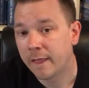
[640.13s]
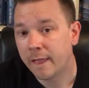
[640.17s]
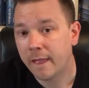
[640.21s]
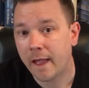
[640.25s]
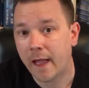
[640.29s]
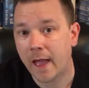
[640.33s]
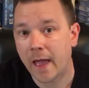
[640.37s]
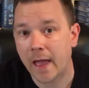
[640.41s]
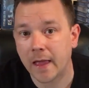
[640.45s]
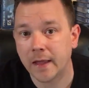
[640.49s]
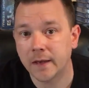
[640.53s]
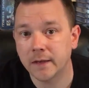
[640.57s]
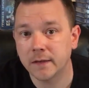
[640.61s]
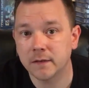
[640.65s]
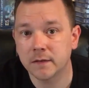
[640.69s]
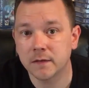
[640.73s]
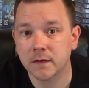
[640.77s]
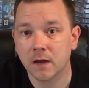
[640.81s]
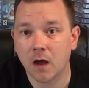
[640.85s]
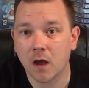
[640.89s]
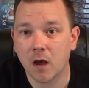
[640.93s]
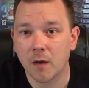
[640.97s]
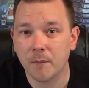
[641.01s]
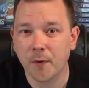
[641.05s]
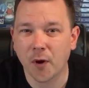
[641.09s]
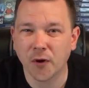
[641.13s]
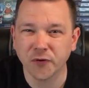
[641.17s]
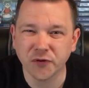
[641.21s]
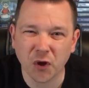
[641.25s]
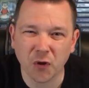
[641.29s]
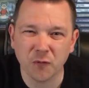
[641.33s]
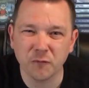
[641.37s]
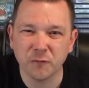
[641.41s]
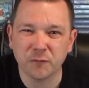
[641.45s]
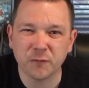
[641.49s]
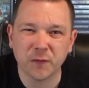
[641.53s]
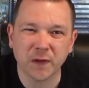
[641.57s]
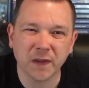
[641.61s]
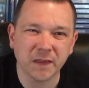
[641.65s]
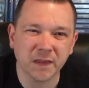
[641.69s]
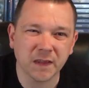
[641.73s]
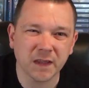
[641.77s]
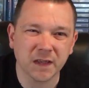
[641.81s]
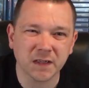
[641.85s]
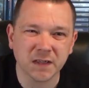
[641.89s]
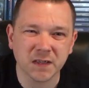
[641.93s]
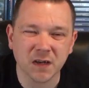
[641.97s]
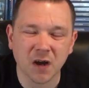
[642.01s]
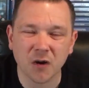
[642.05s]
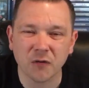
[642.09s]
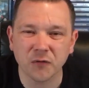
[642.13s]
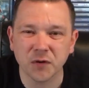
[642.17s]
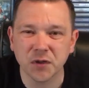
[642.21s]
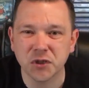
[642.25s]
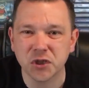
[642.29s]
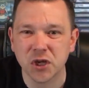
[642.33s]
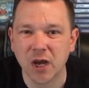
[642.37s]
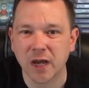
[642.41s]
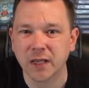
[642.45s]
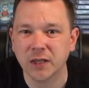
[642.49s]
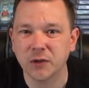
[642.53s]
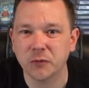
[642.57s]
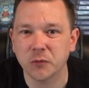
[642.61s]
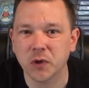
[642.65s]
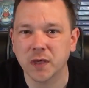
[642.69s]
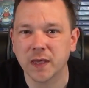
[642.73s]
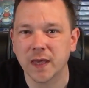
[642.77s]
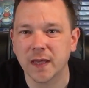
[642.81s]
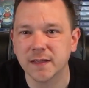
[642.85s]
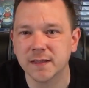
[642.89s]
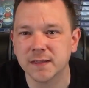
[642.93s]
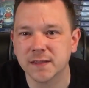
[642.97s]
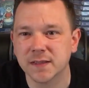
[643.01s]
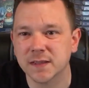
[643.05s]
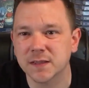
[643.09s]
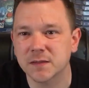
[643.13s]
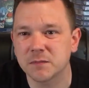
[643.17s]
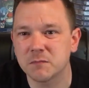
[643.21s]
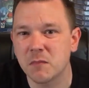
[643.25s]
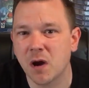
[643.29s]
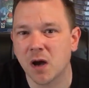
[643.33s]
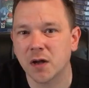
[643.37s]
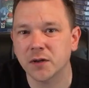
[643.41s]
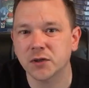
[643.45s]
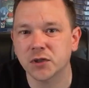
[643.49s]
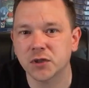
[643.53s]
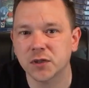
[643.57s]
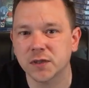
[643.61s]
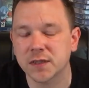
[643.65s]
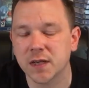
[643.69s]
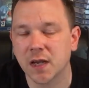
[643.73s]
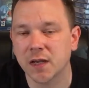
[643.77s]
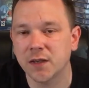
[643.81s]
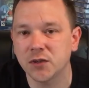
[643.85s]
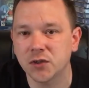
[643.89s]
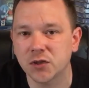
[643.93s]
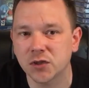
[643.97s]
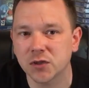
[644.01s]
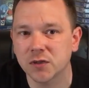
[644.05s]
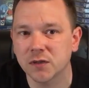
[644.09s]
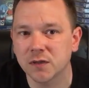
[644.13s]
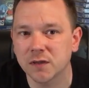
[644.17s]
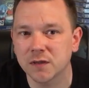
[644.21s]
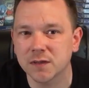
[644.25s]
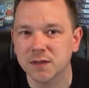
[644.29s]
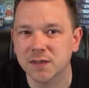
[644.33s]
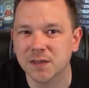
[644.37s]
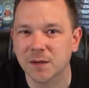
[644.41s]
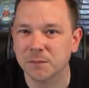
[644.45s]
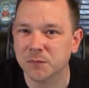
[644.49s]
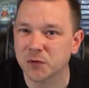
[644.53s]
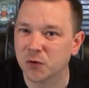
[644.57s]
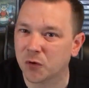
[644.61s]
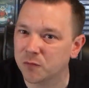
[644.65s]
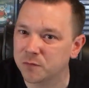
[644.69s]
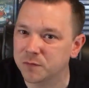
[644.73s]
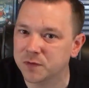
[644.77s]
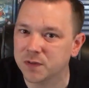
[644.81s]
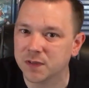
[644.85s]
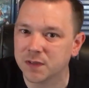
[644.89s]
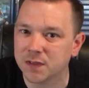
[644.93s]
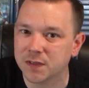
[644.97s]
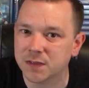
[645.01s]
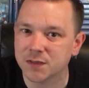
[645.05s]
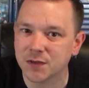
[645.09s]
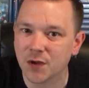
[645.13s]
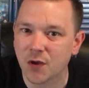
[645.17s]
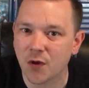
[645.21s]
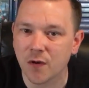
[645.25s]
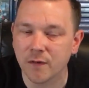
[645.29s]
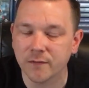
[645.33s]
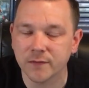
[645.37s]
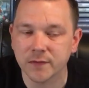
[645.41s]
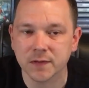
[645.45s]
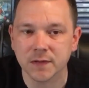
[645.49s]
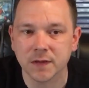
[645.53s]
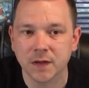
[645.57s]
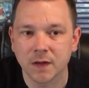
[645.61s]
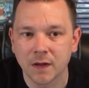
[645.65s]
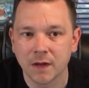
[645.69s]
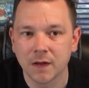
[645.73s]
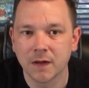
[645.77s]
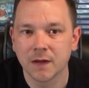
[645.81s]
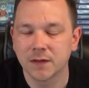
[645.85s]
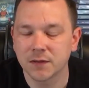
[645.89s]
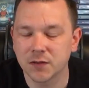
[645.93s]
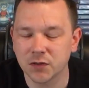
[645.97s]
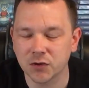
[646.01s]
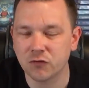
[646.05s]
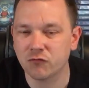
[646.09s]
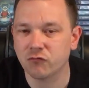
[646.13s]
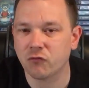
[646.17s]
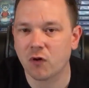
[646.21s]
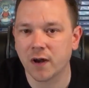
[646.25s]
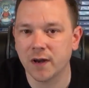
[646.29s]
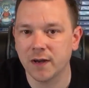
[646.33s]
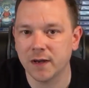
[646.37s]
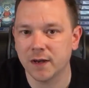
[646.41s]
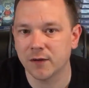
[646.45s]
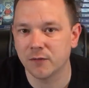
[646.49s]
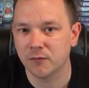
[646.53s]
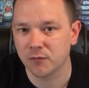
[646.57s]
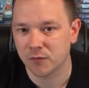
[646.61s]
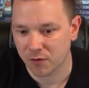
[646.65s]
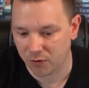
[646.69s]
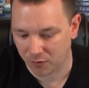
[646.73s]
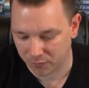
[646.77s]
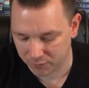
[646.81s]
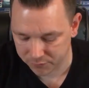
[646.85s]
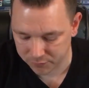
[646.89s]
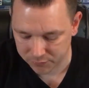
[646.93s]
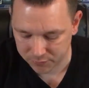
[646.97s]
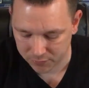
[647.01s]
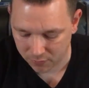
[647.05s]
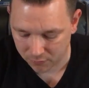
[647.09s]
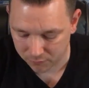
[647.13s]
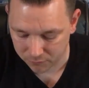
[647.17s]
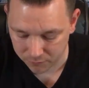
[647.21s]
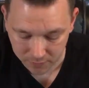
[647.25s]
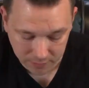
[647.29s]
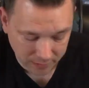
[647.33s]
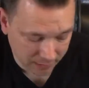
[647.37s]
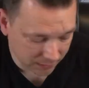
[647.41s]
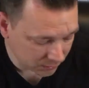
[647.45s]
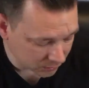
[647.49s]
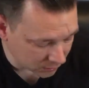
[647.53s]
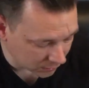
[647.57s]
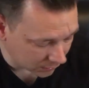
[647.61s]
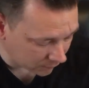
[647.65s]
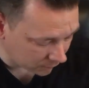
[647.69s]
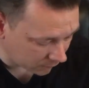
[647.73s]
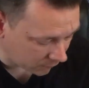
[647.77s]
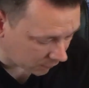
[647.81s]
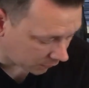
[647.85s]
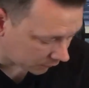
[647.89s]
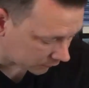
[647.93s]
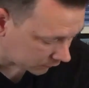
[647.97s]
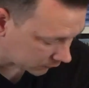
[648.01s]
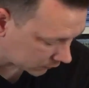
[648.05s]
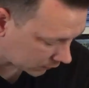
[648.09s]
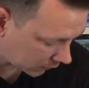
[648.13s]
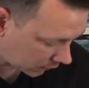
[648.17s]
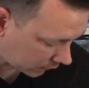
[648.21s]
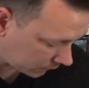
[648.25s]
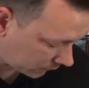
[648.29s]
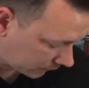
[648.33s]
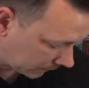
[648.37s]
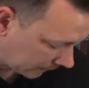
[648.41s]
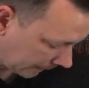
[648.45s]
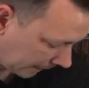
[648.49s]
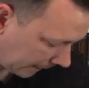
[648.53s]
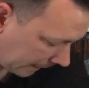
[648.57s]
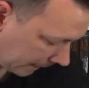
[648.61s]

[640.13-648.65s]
and I don't think the Atari Jaguar gets as much attention as sometimes it deserves. It's a great little console, niche little console,